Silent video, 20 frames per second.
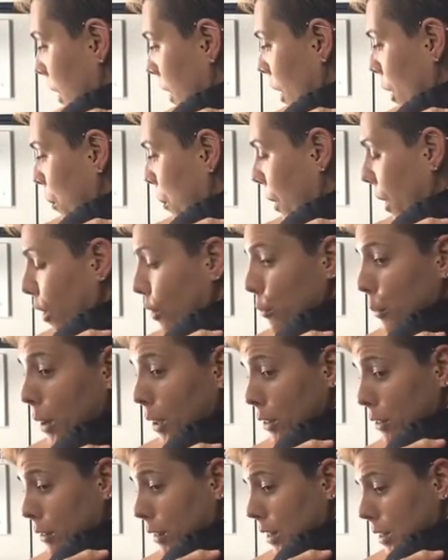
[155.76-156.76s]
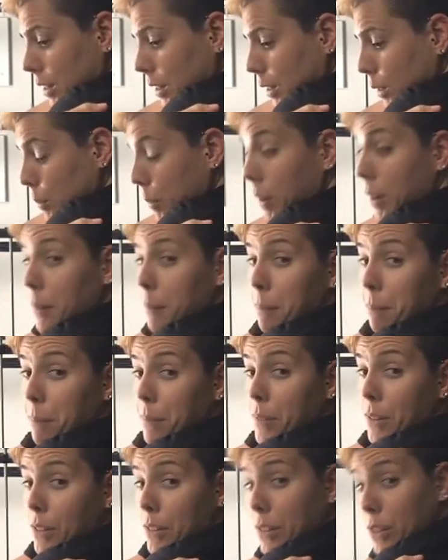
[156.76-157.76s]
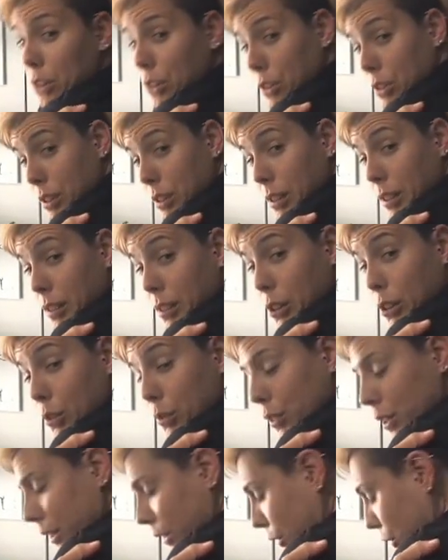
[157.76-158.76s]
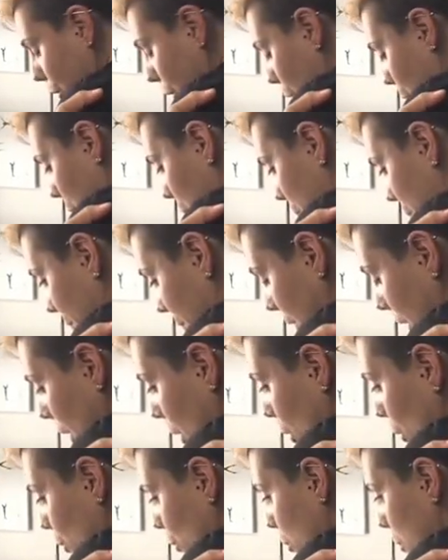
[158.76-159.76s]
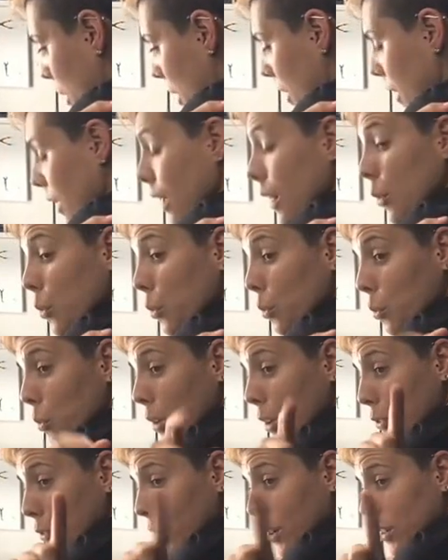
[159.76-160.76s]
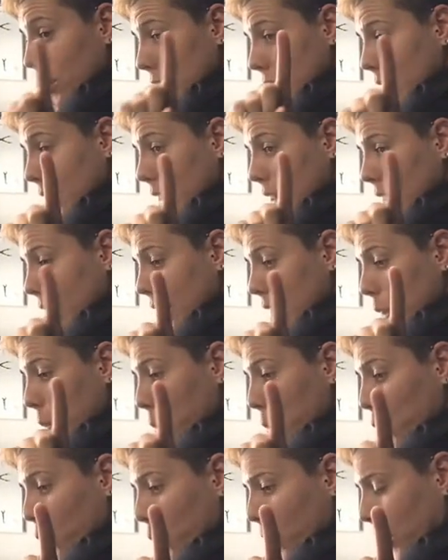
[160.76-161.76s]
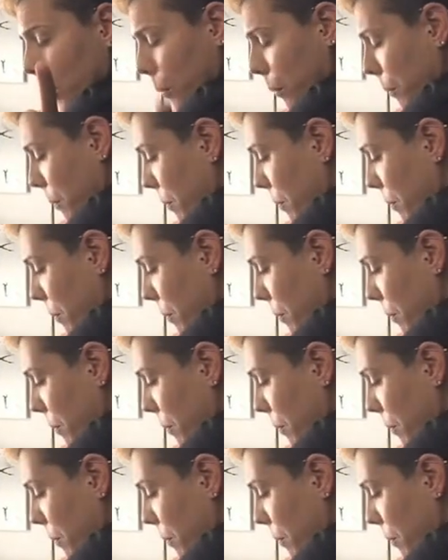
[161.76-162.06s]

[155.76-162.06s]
a part of my thoracic spine. Can you see that, hopefully? So, from here, advanced technique number 1.